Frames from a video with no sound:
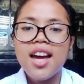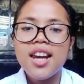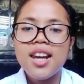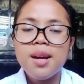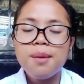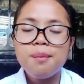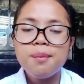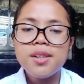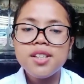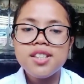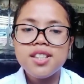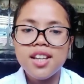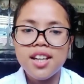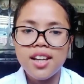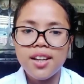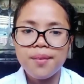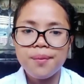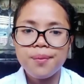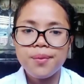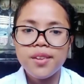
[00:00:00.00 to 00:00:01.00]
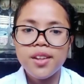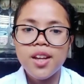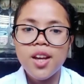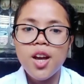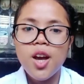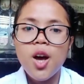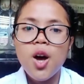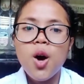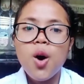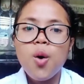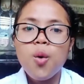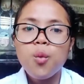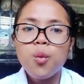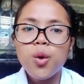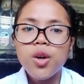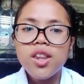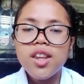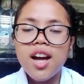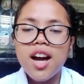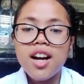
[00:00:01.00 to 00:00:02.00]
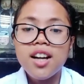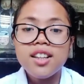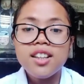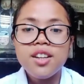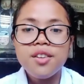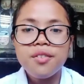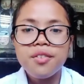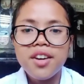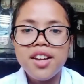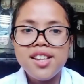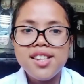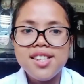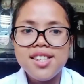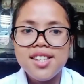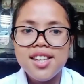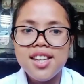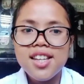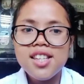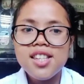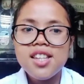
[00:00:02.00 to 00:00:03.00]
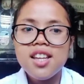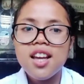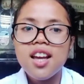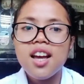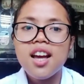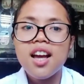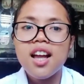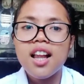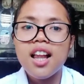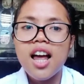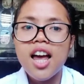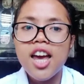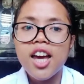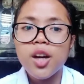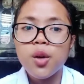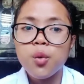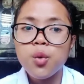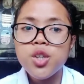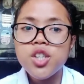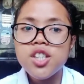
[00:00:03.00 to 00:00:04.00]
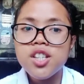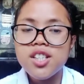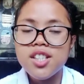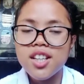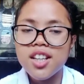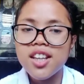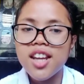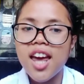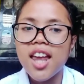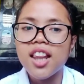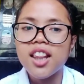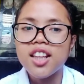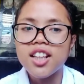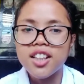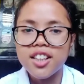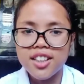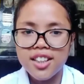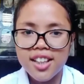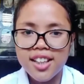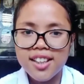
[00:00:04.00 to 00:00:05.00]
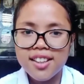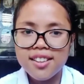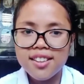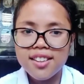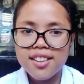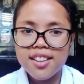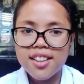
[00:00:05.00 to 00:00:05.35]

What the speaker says: Number 3. What are differences acquisition and learning?